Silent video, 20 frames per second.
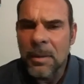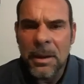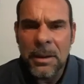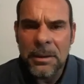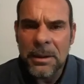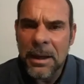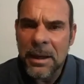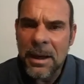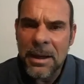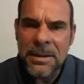
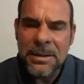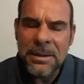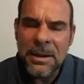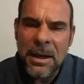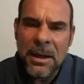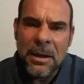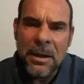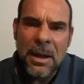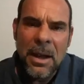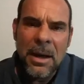Like I
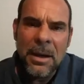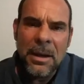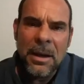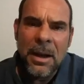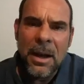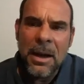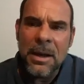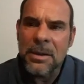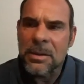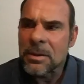said, a lot of
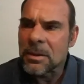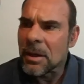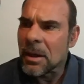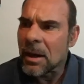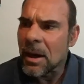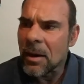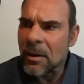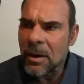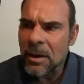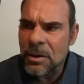guys
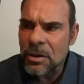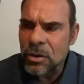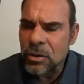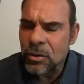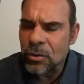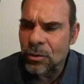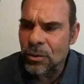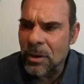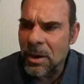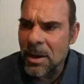that are
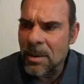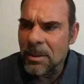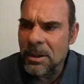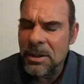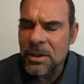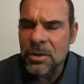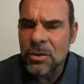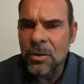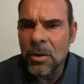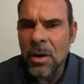extremely
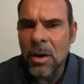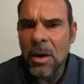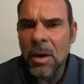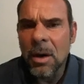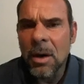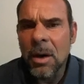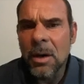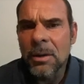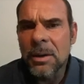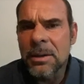
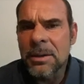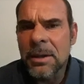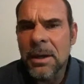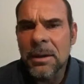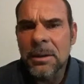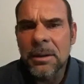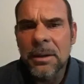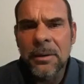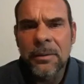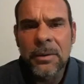strong on the
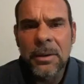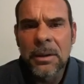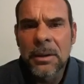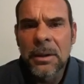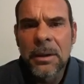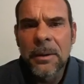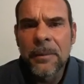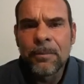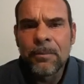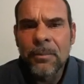deadlift
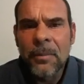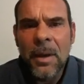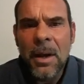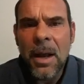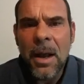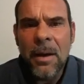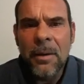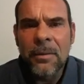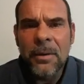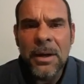
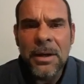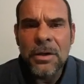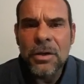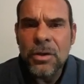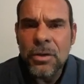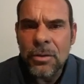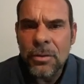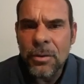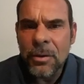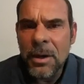have
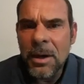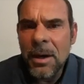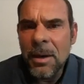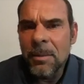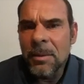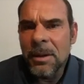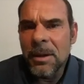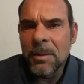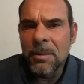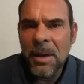
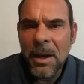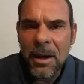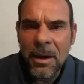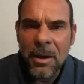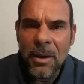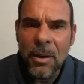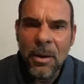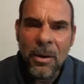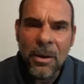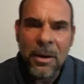extremely
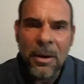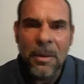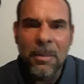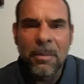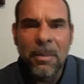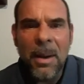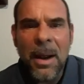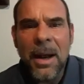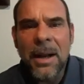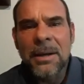mediocre
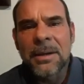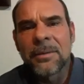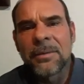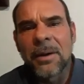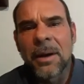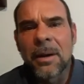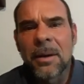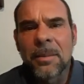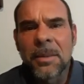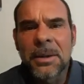back
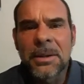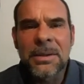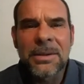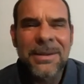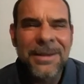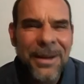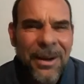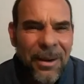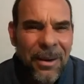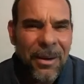development.
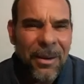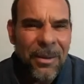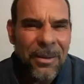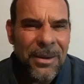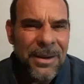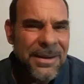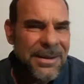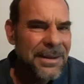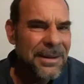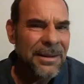So
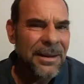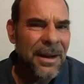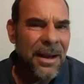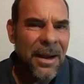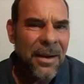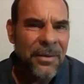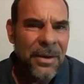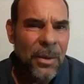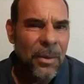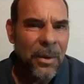is it the
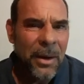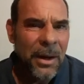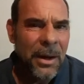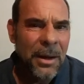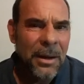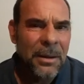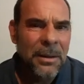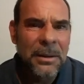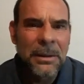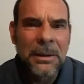heavy
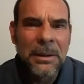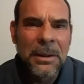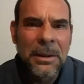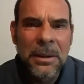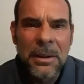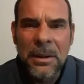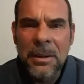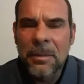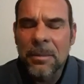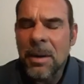weight?
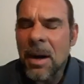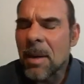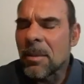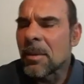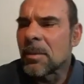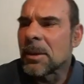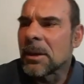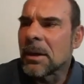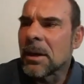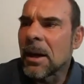
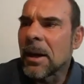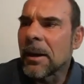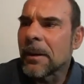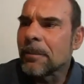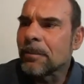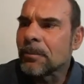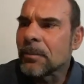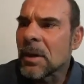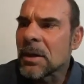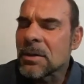Probably not.
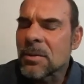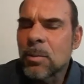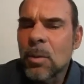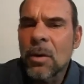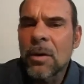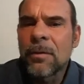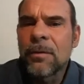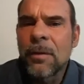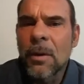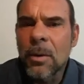It's
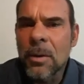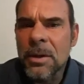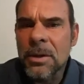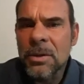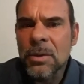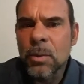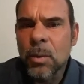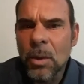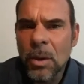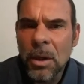more
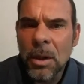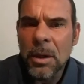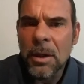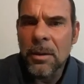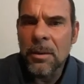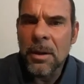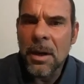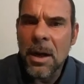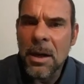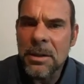focused
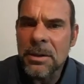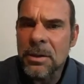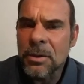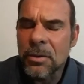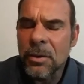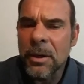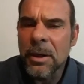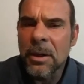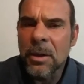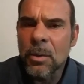work,
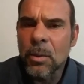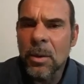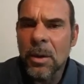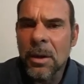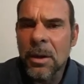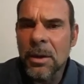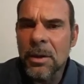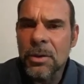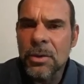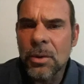concentrated
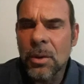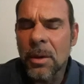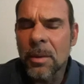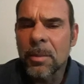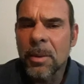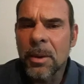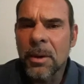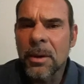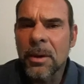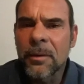work in a
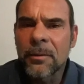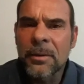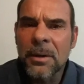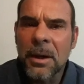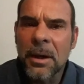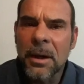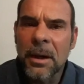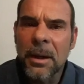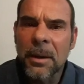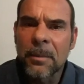short period of
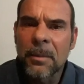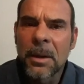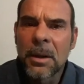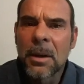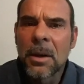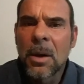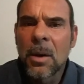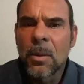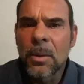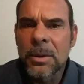time
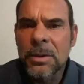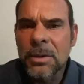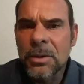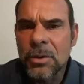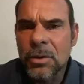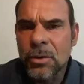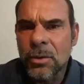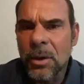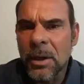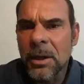with
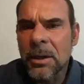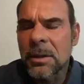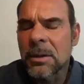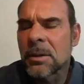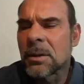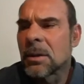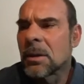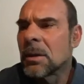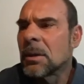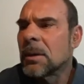strict